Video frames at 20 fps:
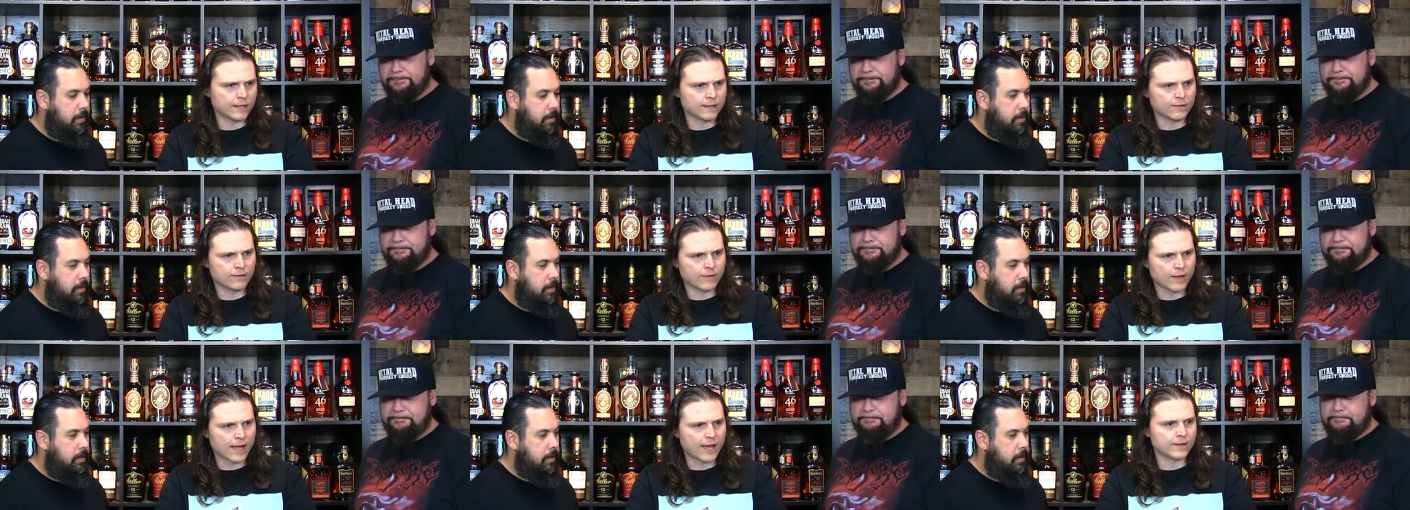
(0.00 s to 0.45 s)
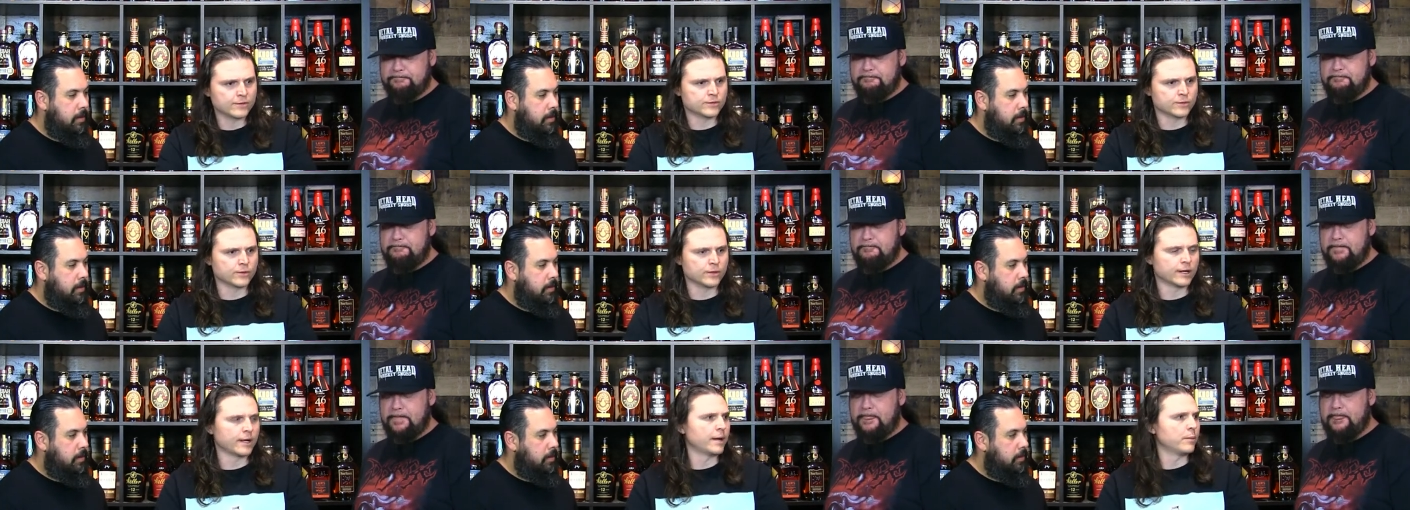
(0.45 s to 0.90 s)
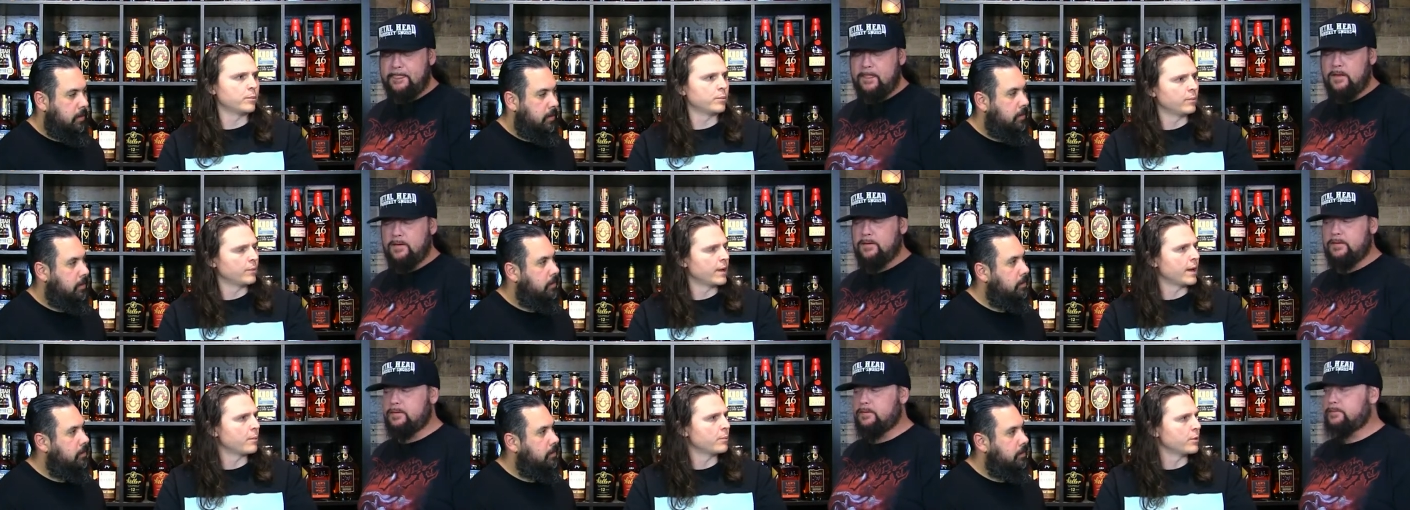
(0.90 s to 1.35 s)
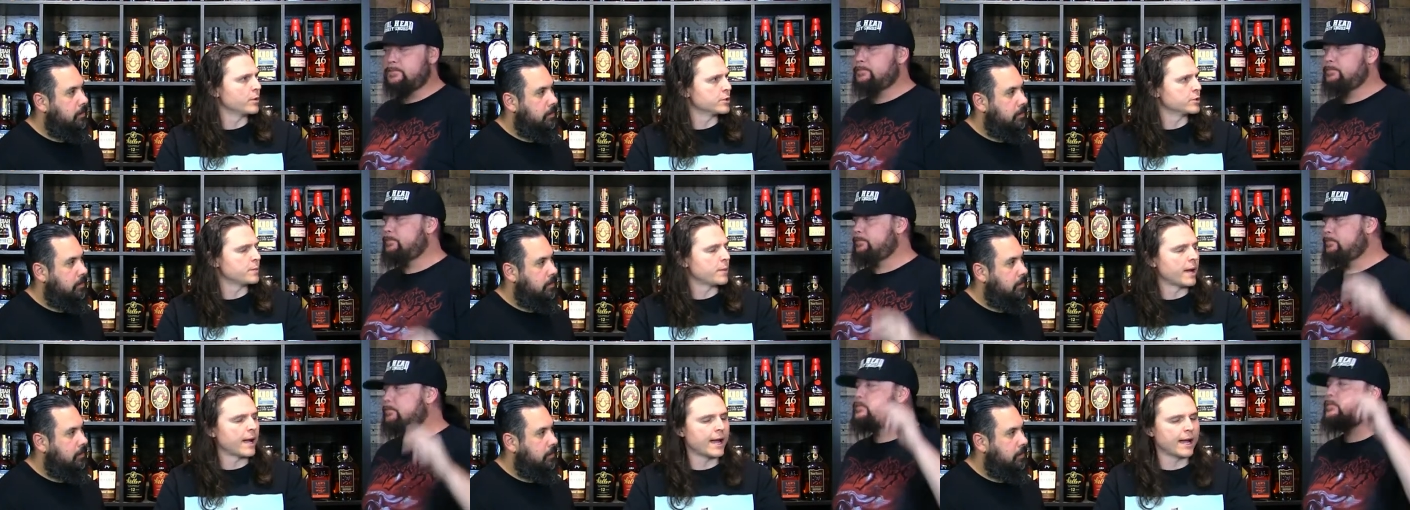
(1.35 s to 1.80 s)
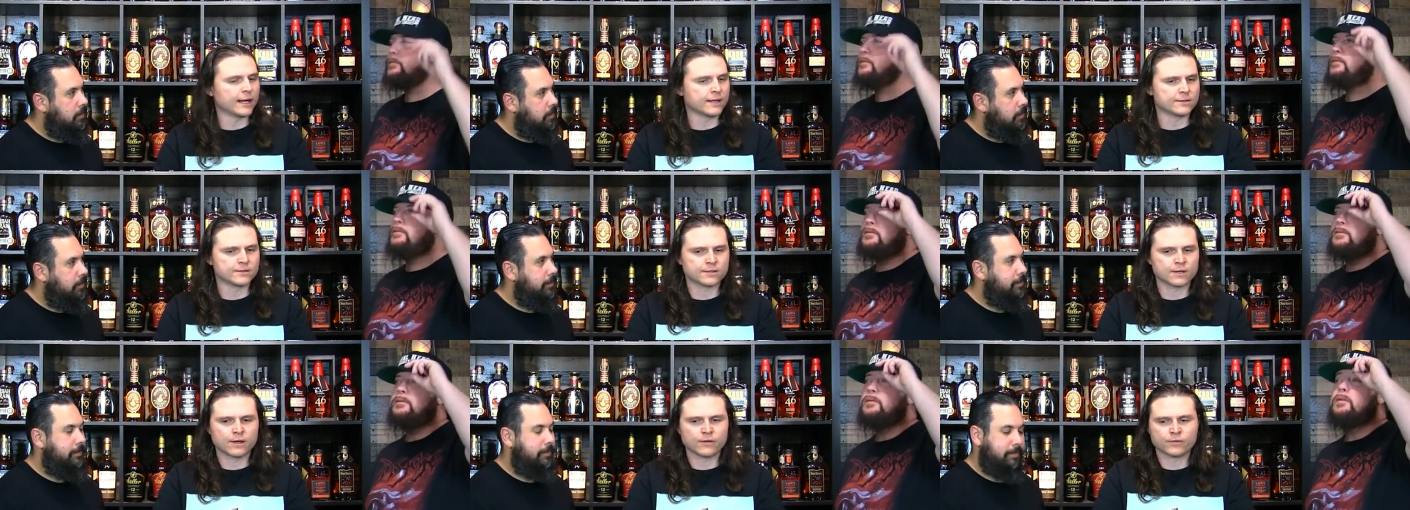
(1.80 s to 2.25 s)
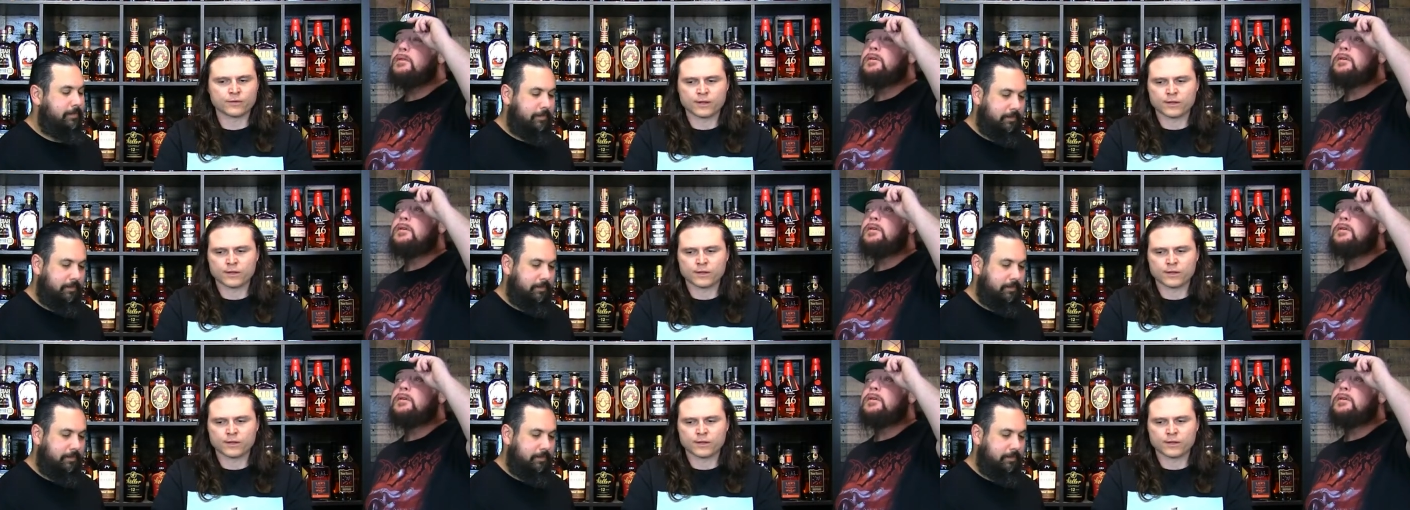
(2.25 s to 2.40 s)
Speaker 1: then that sort of got got pushed back and stuff.